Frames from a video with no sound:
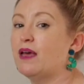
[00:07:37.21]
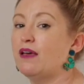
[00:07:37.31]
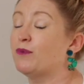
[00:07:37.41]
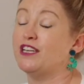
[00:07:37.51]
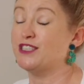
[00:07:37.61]

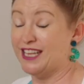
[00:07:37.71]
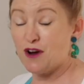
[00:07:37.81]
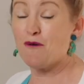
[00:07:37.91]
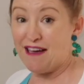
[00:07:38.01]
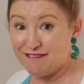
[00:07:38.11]
when you see the
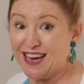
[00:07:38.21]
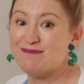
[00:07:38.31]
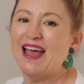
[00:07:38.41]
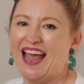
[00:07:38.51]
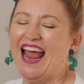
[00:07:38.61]
grapheme
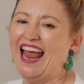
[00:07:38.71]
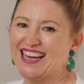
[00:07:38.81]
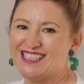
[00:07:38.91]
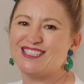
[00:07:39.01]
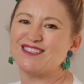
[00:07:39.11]

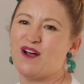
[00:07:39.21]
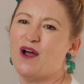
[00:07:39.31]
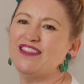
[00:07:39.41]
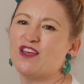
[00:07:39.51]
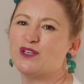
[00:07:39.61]
S
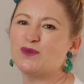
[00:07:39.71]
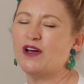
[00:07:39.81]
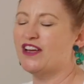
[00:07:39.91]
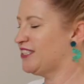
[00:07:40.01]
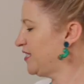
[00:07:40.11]
in those
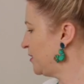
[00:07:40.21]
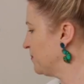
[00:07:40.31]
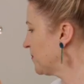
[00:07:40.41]
words.